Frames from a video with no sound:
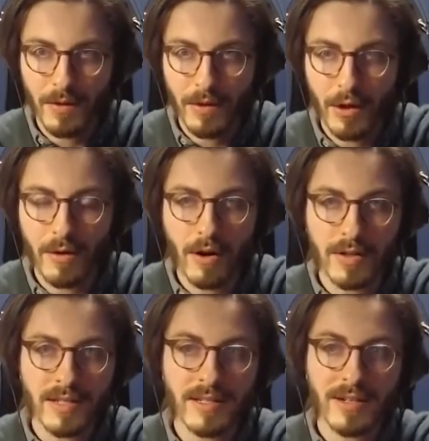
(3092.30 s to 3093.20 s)
there are
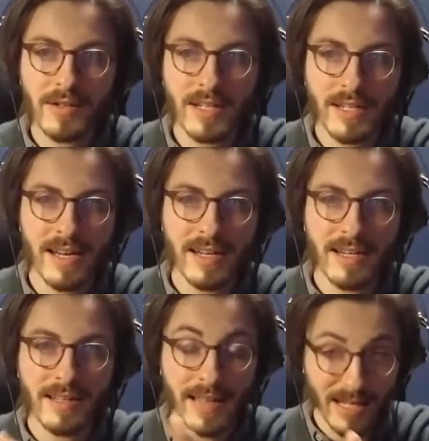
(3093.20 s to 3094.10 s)
still
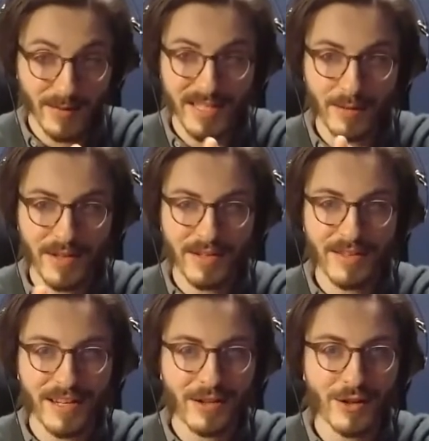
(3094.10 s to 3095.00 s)
today, as we see with
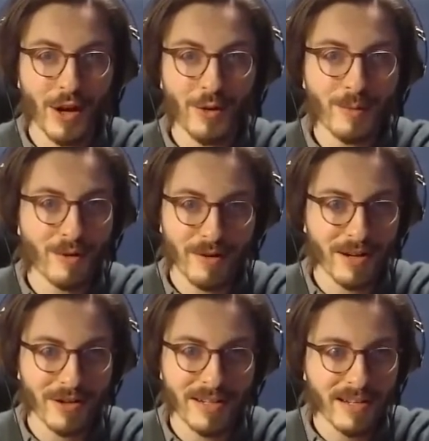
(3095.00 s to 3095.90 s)
this like chaconne
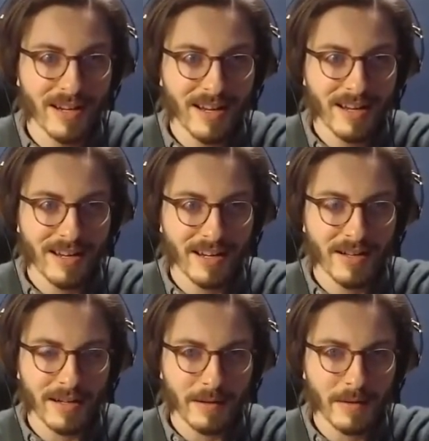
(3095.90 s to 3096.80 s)
progression, you know,
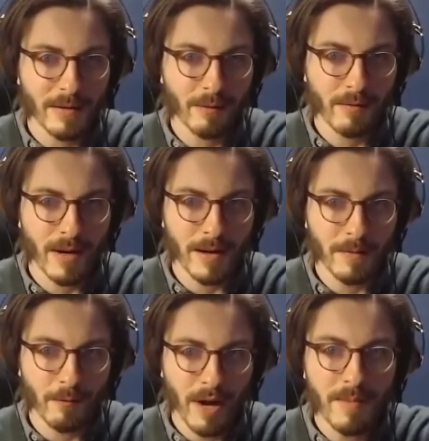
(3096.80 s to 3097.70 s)
like
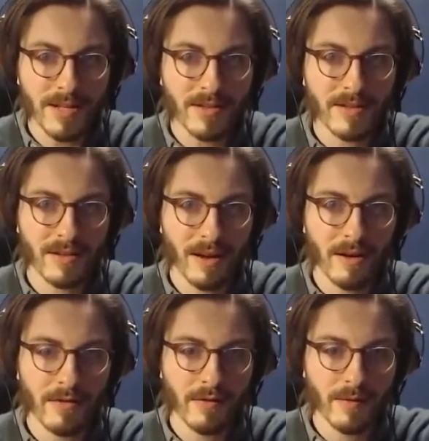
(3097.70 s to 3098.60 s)
remnants
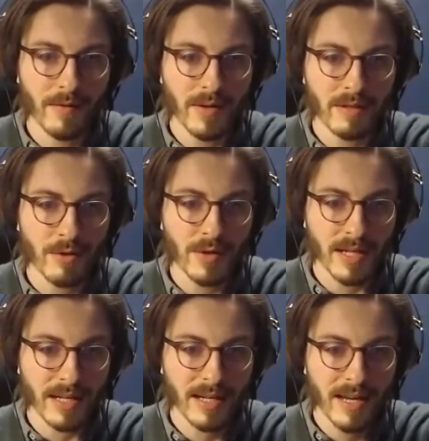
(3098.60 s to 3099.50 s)
of this
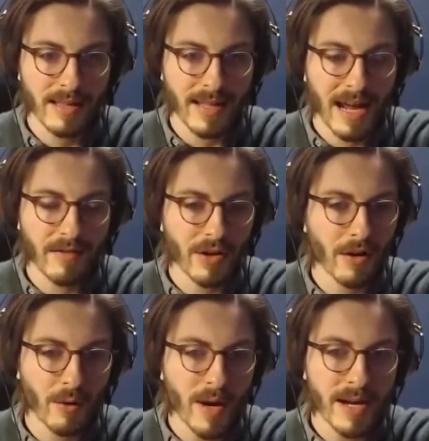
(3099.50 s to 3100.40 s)
music that haven't
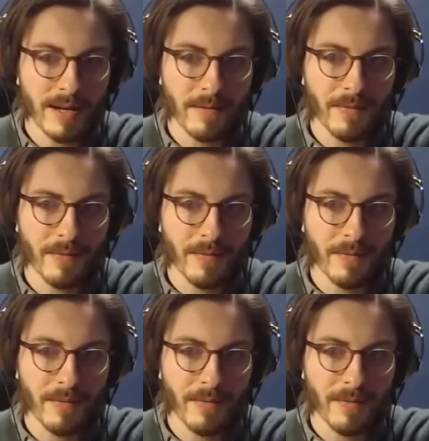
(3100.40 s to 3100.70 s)
gone away.